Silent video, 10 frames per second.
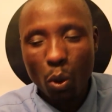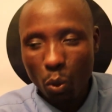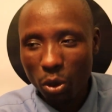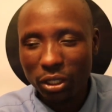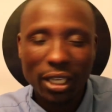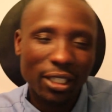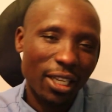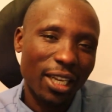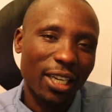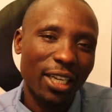what
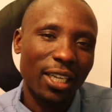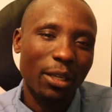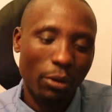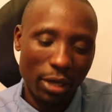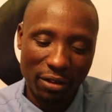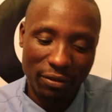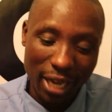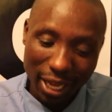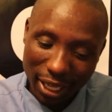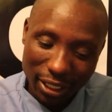exactly we have
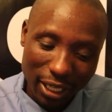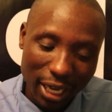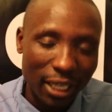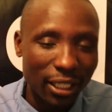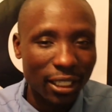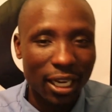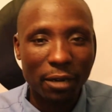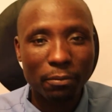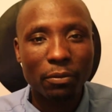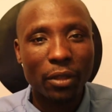gathered and
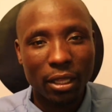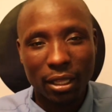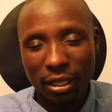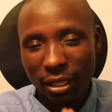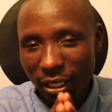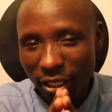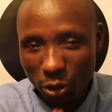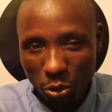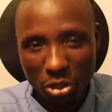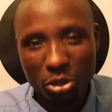um, the
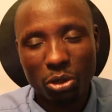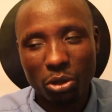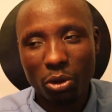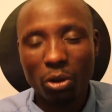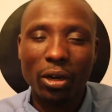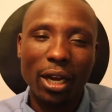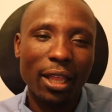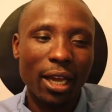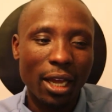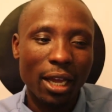situation, or
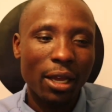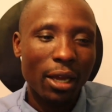rather,